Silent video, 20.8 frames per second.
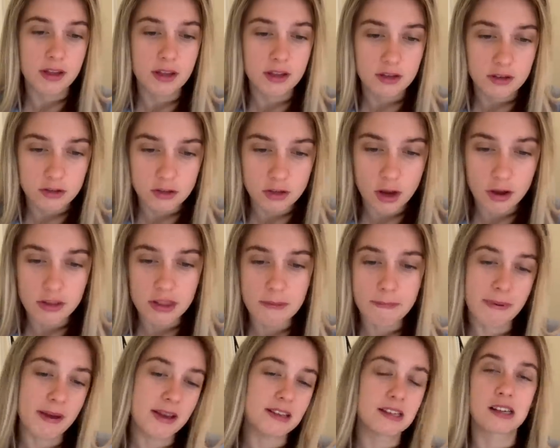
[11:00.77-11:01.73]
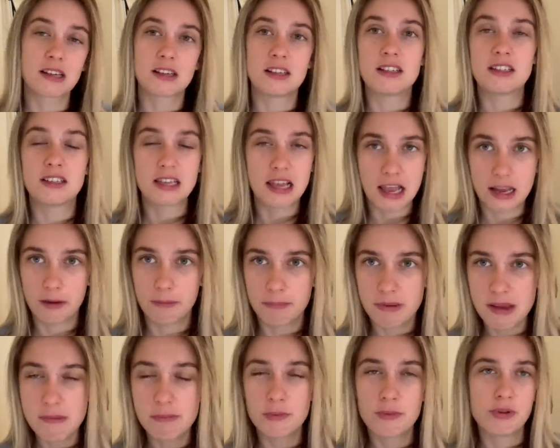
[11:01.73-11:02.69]
So they're basically saying
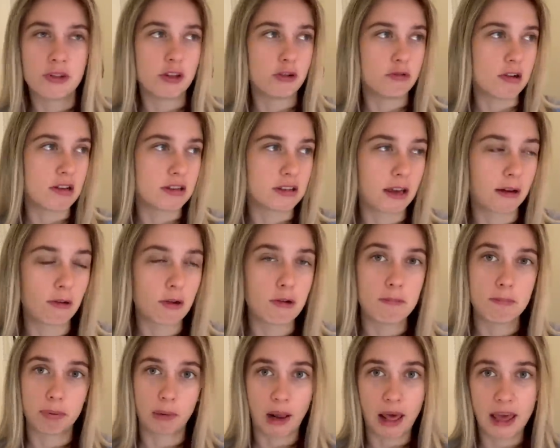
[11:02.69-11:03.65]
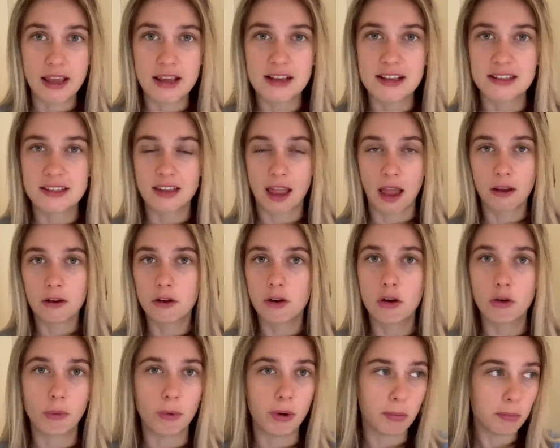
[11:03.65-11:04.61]
people in the dressing room, players, Ten
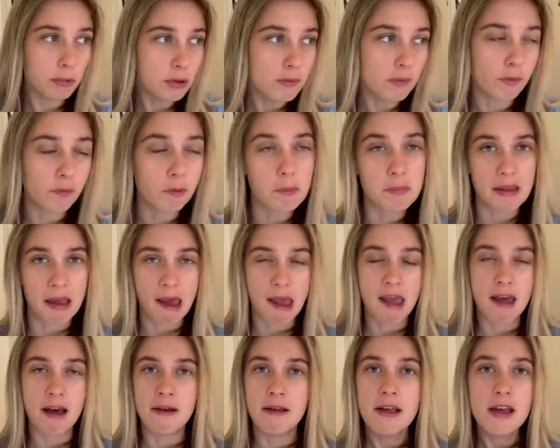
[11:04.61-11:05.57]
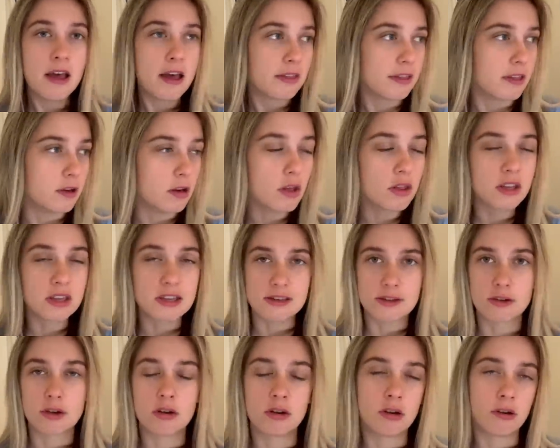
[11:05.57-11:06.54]
Hag, want to move on from De Gea. They don't think he's
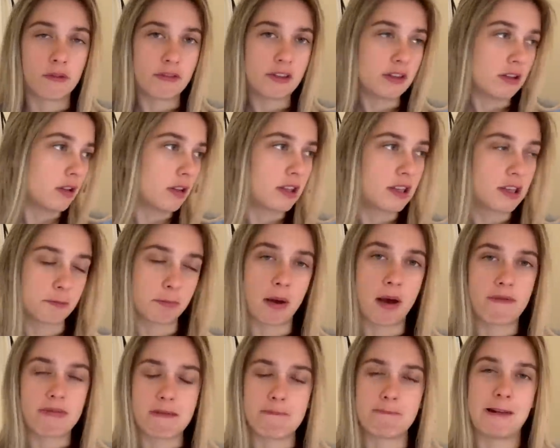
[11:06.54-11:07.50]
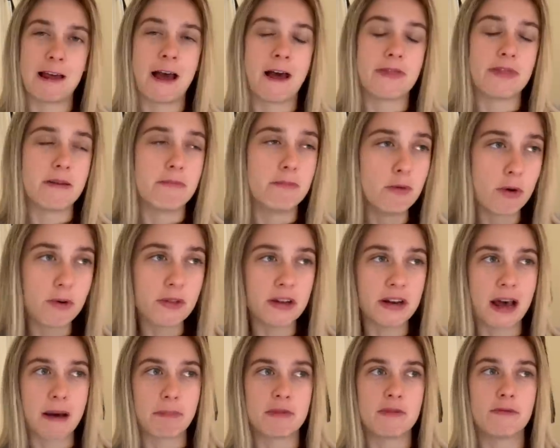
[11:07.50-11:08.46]
good enough. They don't think he's part of the plan. They're more than
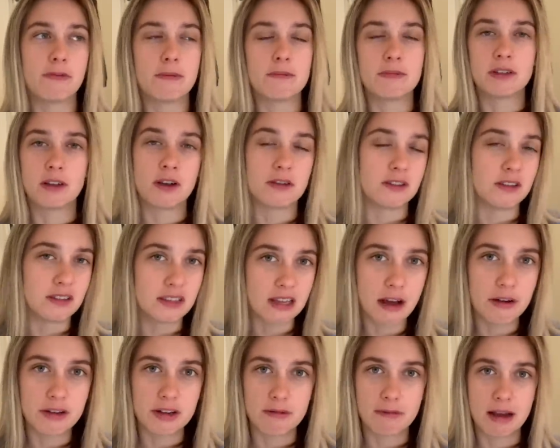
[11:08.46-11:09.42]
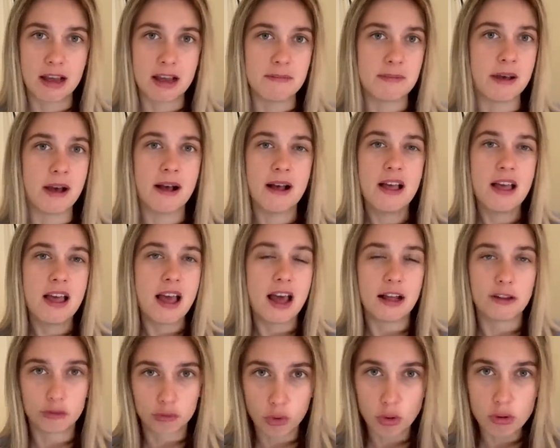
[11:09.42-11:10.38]
happy for him to go to Saudi Arabia.
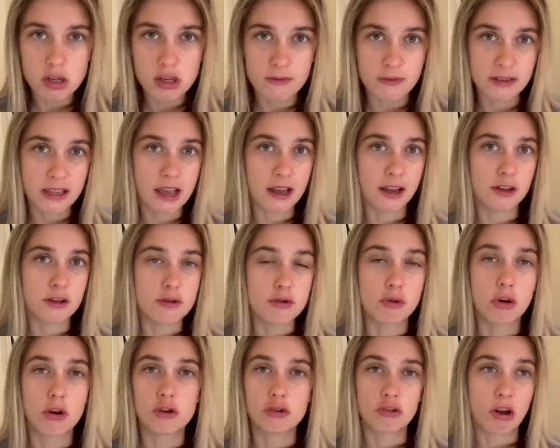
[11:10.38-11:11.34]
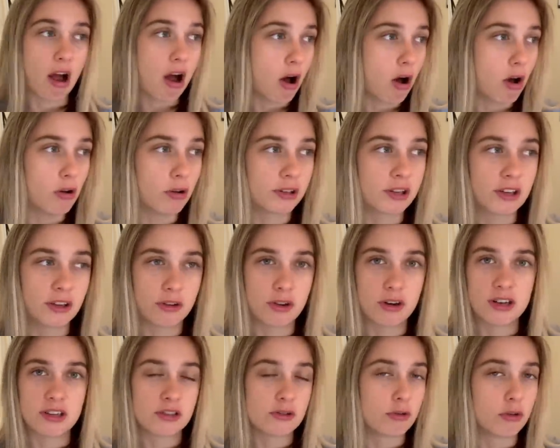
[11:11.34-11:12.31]
And talks of him getting a new contract aren't looking good.
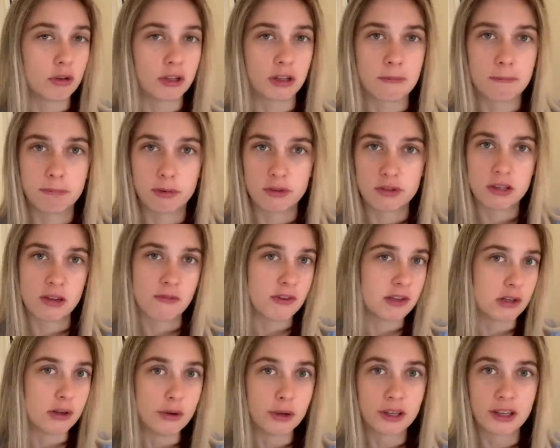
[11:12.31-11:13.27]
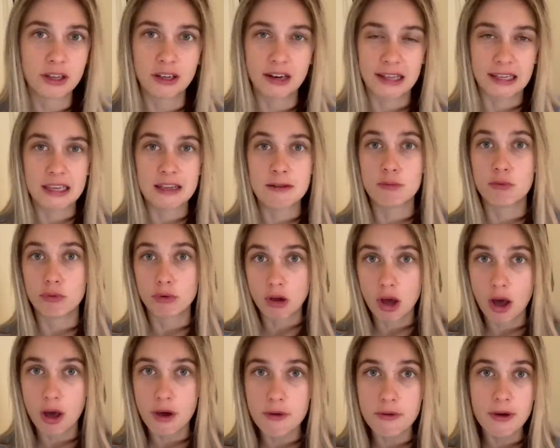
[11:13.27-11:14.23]
It's not looking positive. It's looking like he will
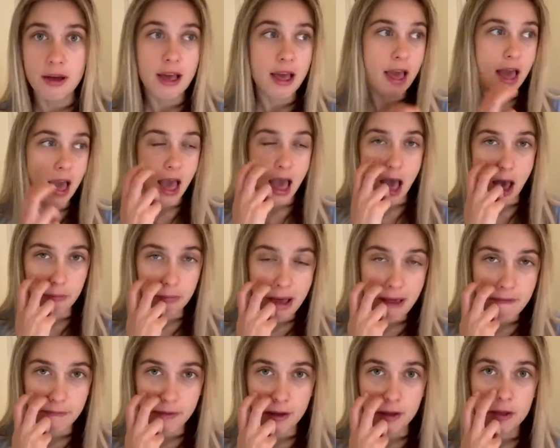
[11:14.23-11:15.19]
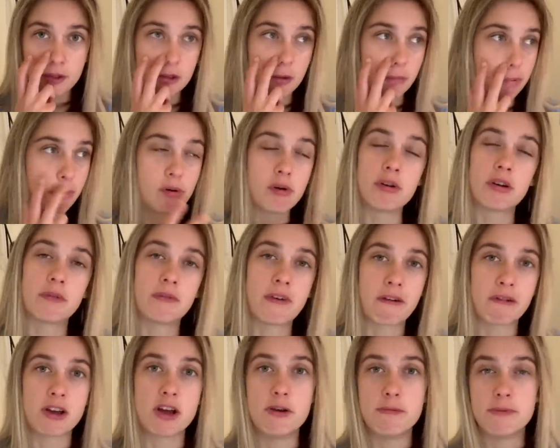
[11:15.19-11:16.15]
go. However, the board are
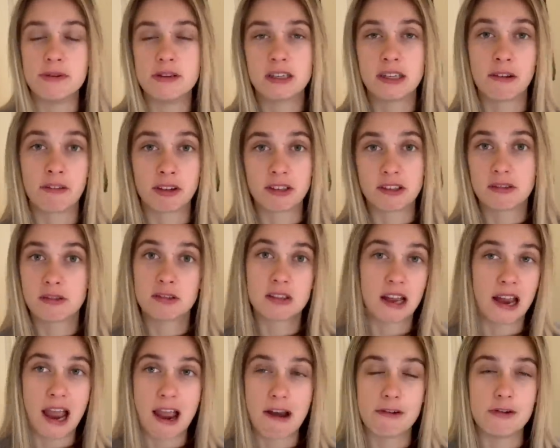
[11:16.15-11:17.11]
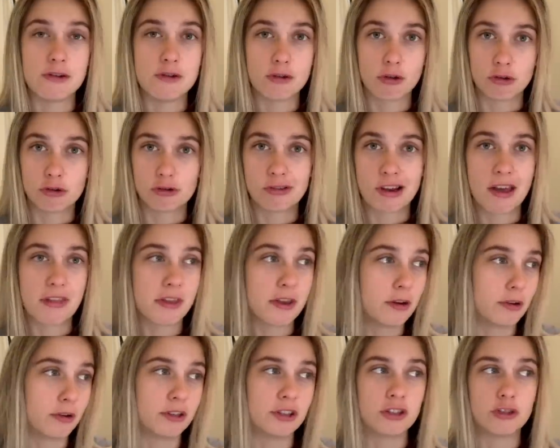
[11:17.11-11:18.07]
very open to giving De Gea a new contract. They're
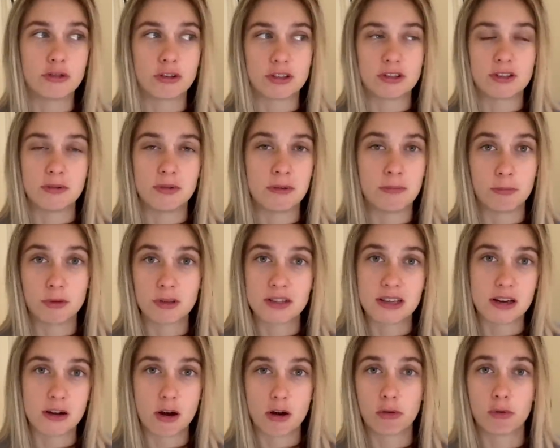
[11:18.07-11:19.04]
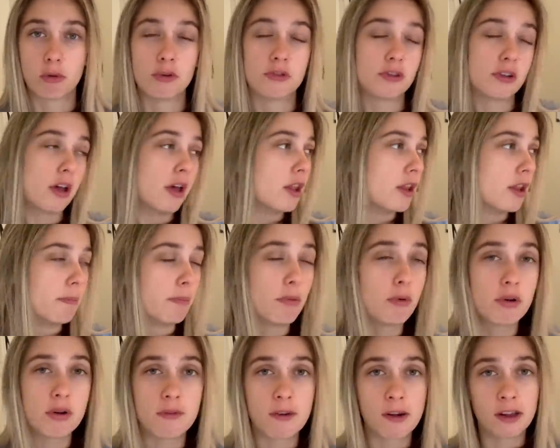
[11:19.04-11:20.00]
not interested in what Ten Hag wants. The
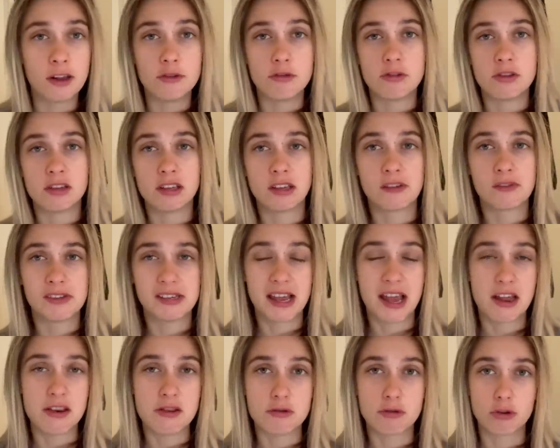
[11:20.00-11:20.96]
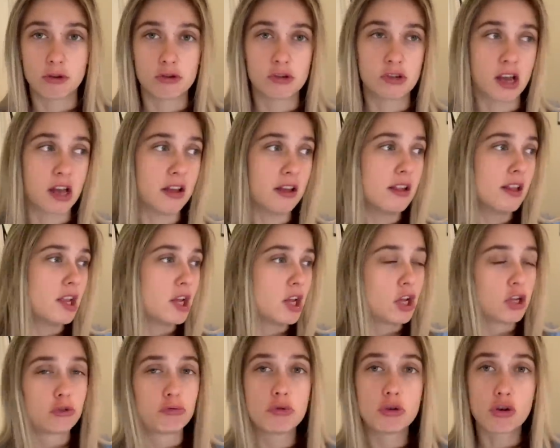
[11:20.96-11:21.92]
board are very interested in giving De Gea a new contract.
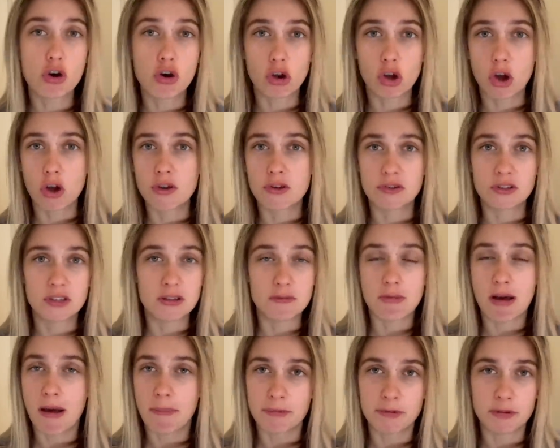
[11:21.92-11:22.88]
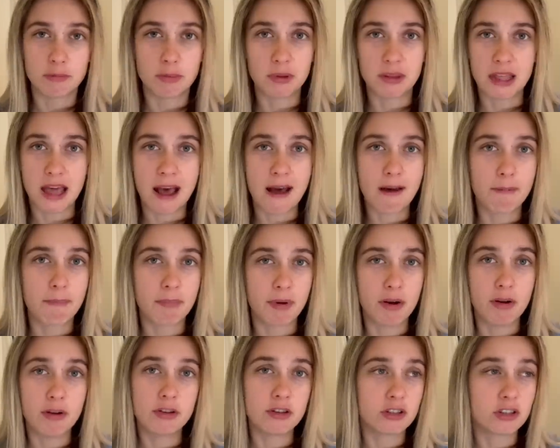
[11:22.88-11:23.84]
So we've got to go and see what happens with that.
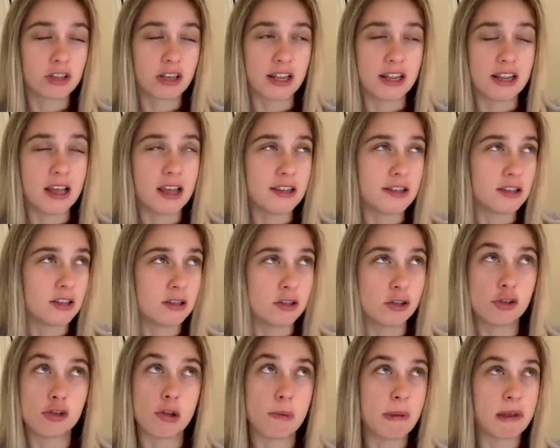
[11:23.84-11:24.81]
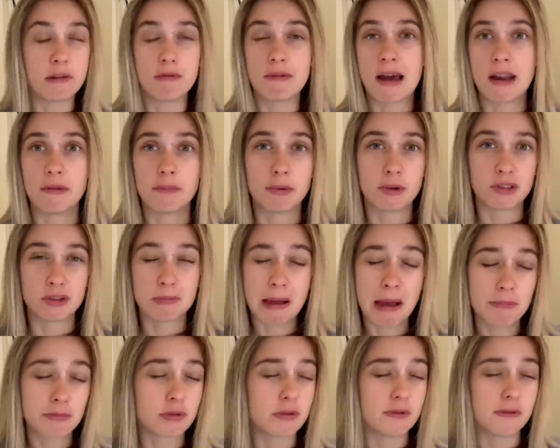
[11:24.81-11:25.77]
But honestly, this is just a big rant because I'm
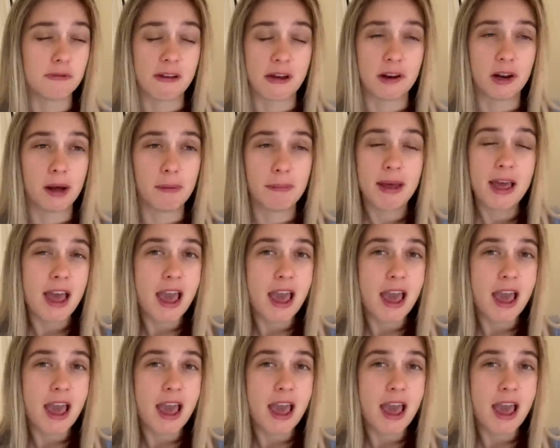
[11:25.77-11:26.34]
absolutely fed up.